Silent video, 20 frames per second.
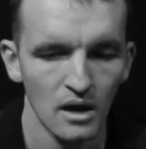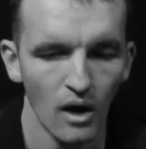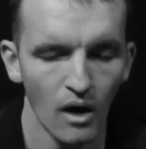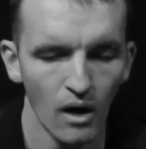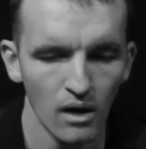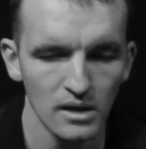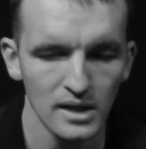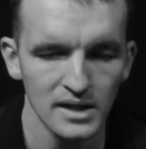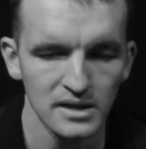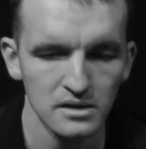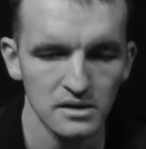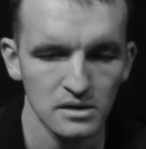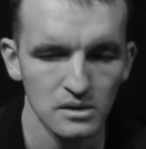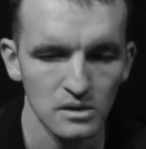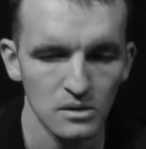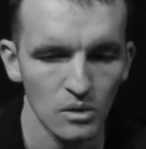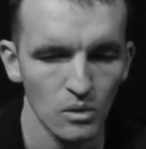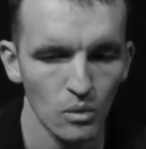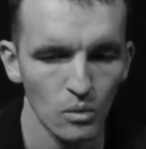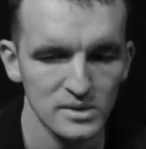All I
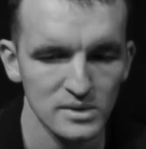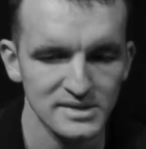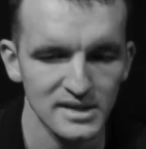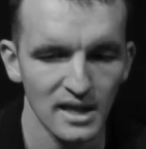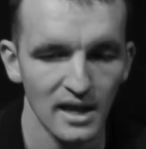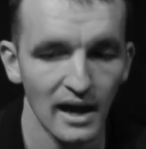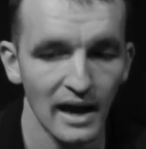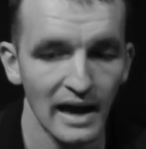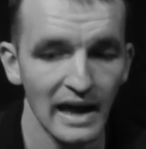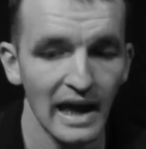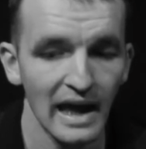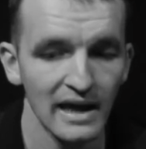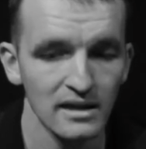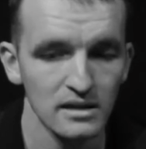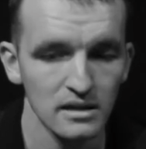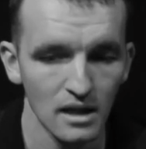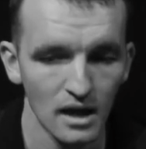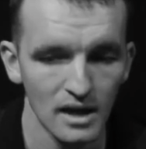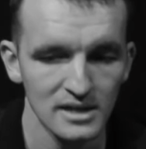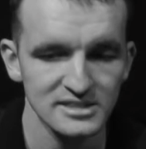knew was that I
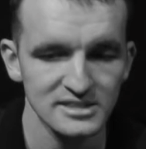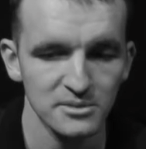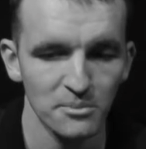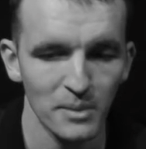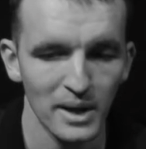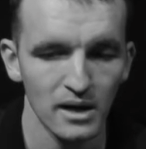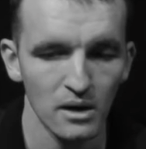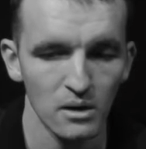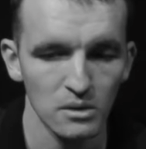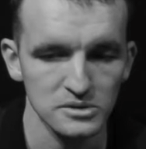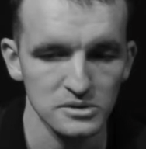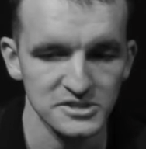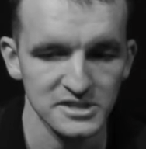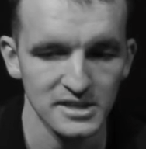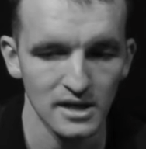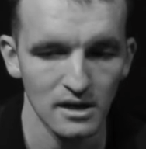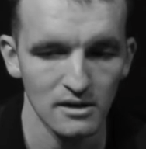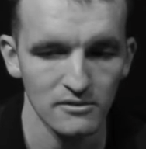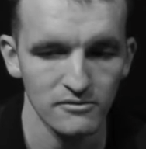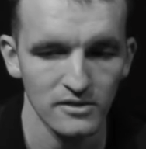had lost my old
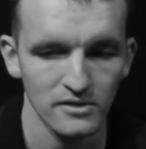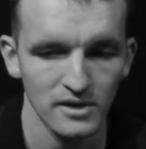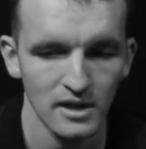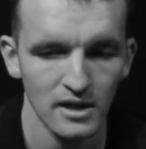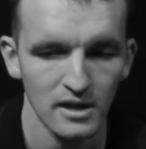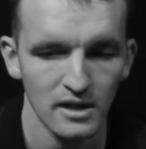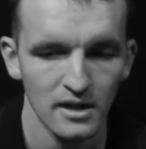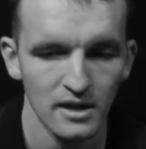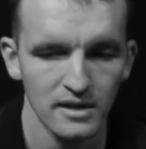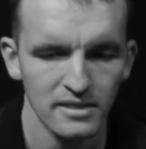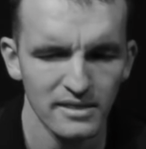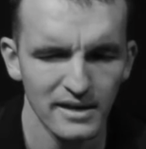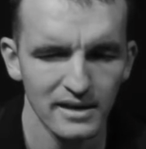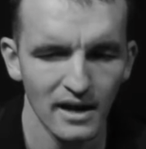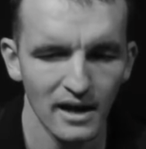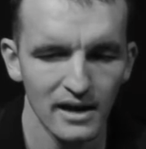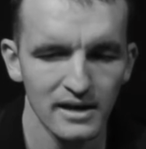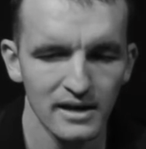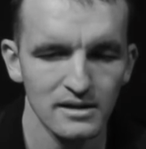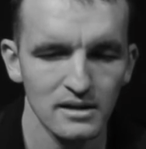self,
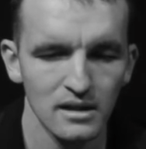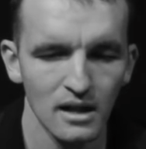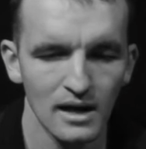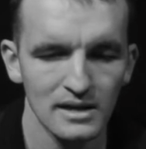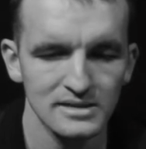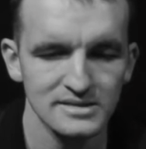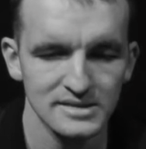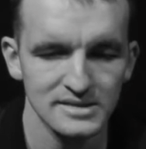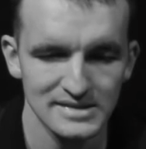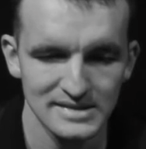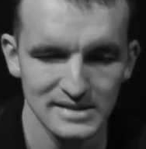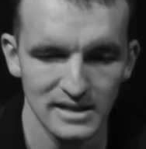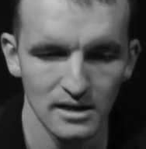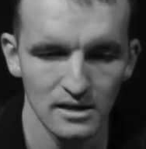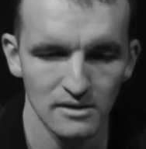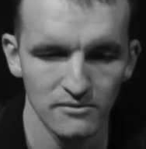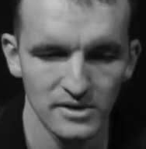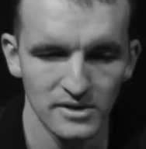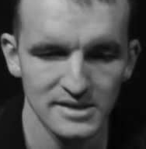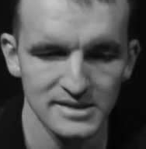that I had lost a
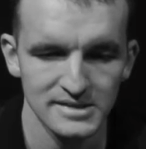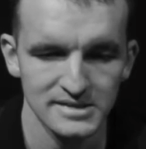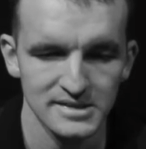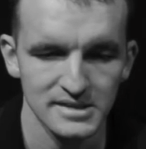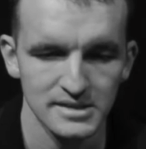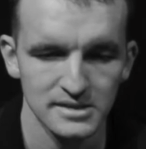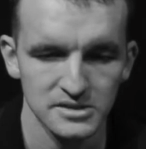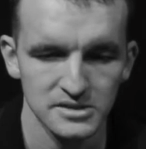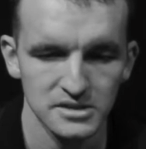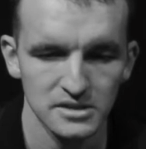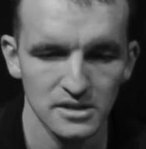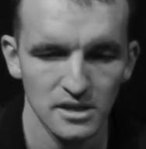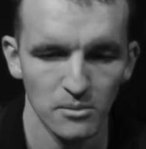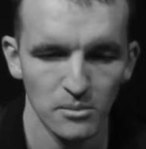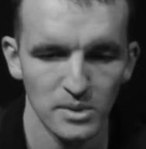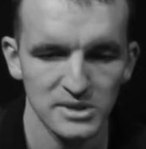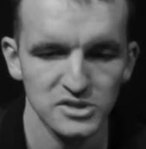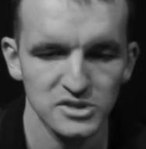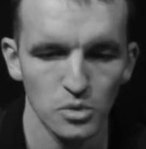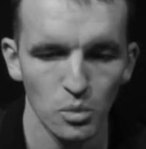state of innocence,
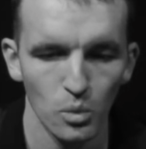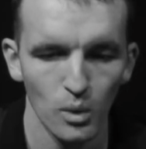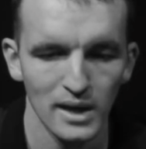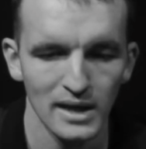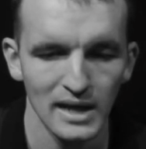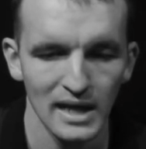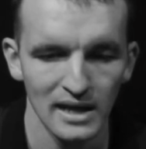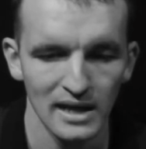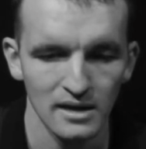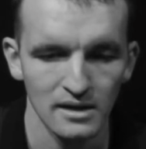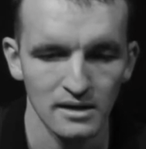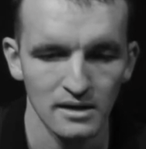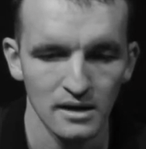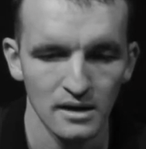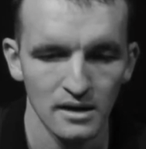but to what end?